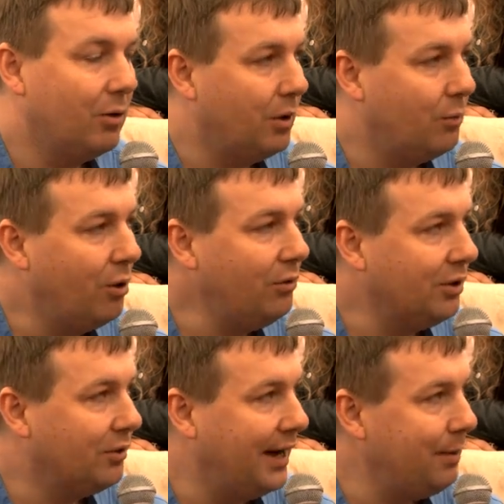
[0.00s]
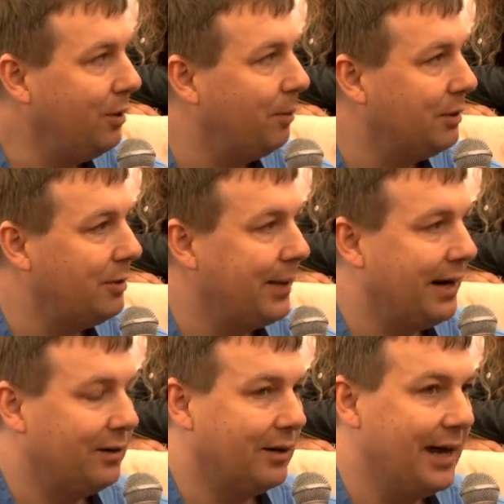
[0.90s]
And one great problem
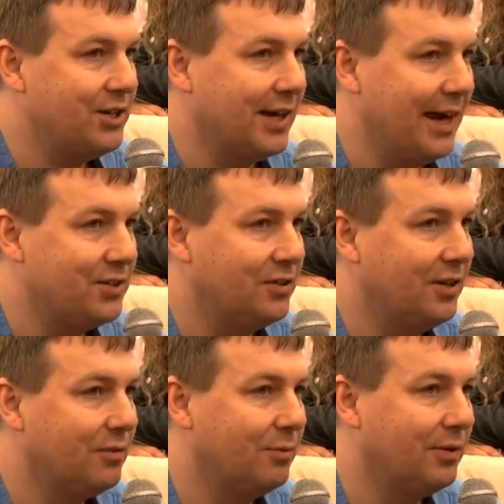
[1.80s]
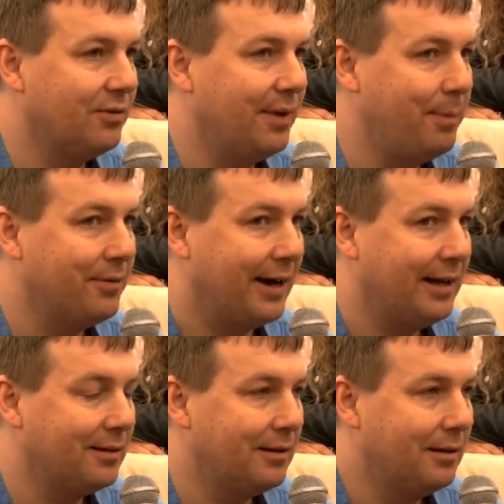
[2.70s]
about education systems that separate